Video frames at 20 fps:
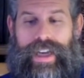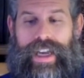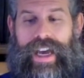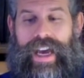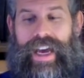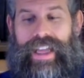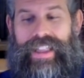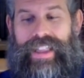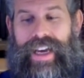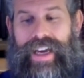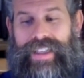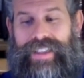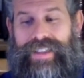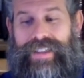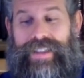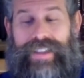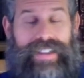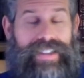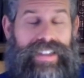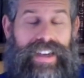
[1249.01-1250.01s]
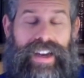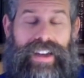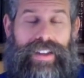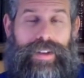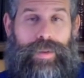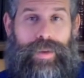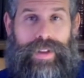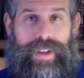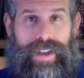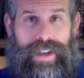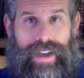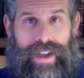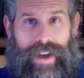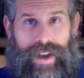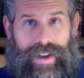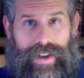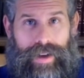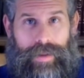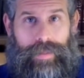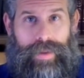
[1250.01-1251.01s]
And that's exactly where they're going to
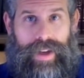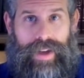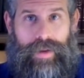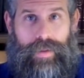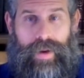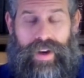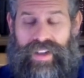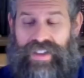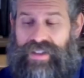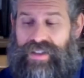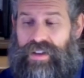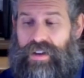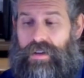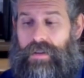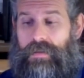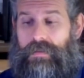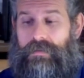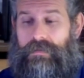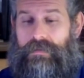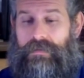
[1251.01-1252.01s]
end up anyway, so